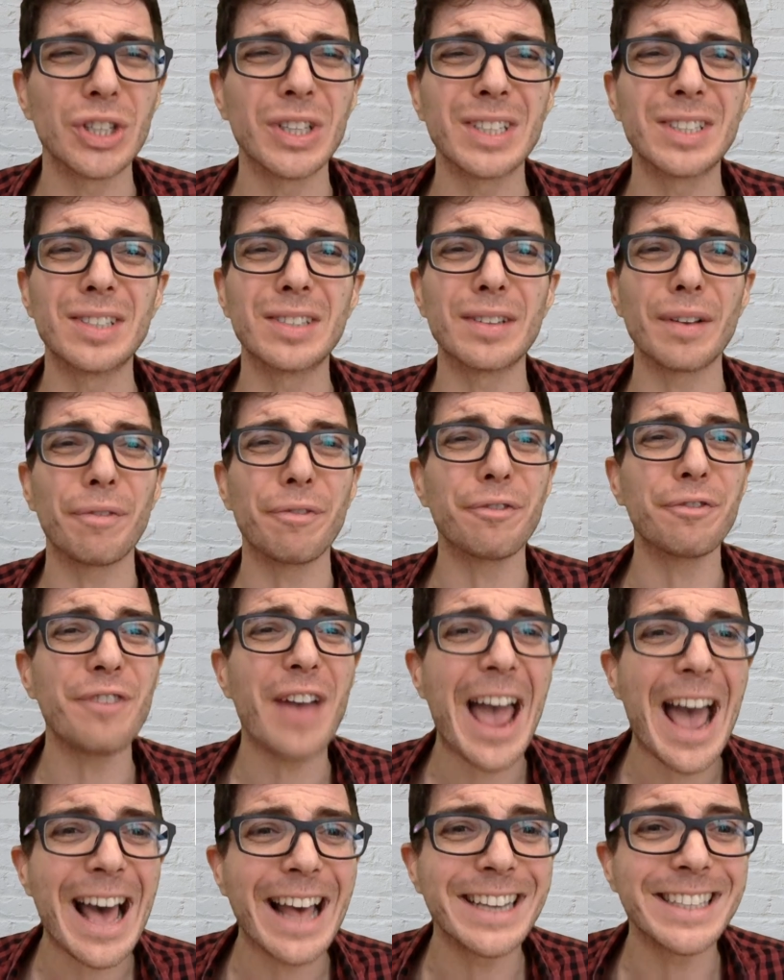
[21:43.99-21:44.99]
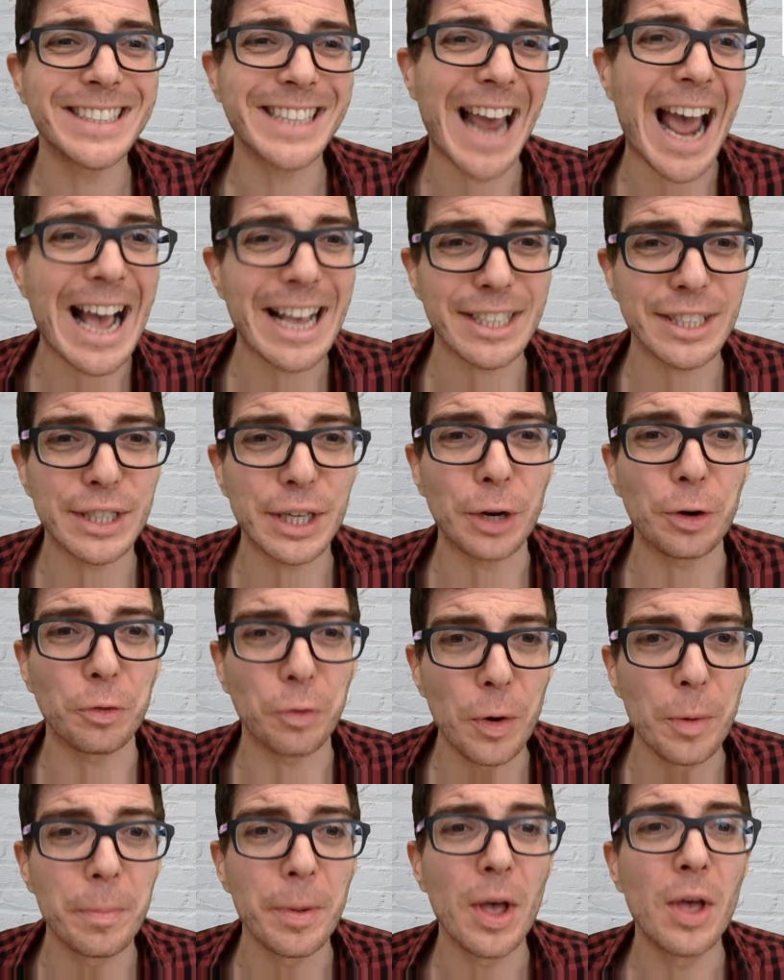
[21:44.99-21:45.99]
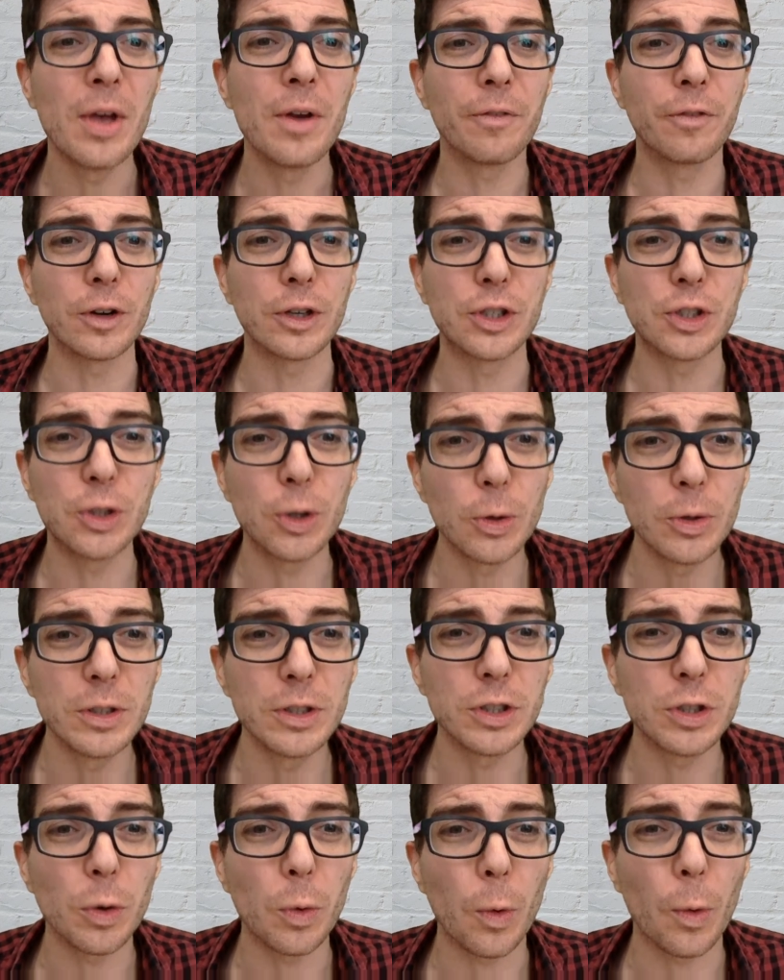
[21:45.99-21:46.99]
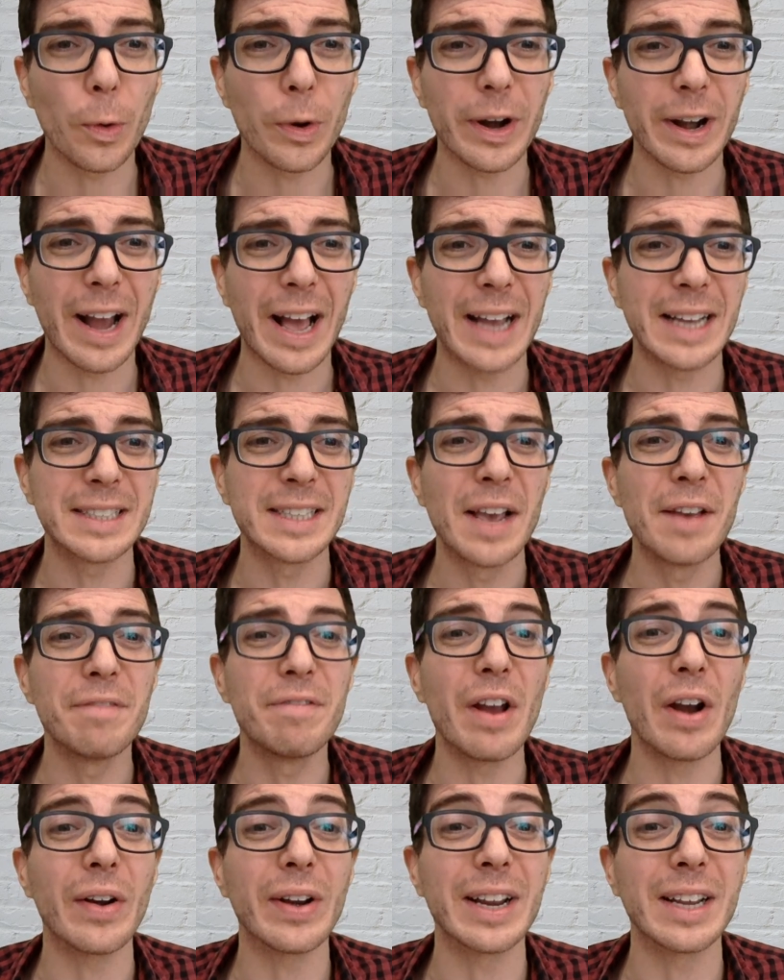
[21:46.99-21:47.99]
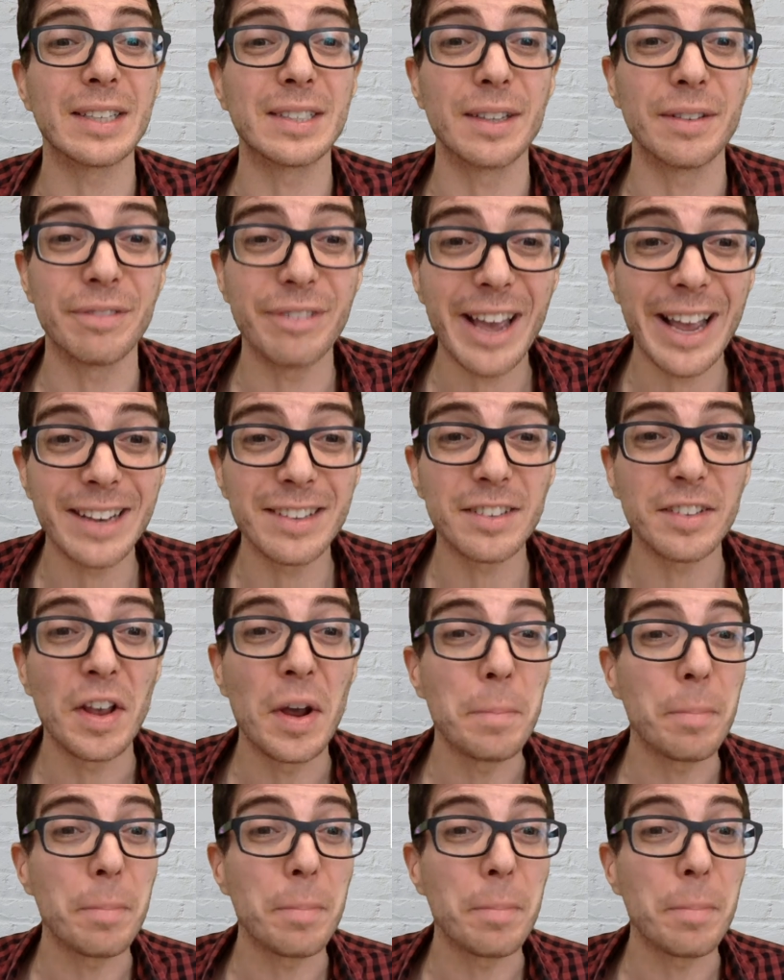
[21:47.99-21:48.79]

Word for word: This is a fantastic group for students who organize various events,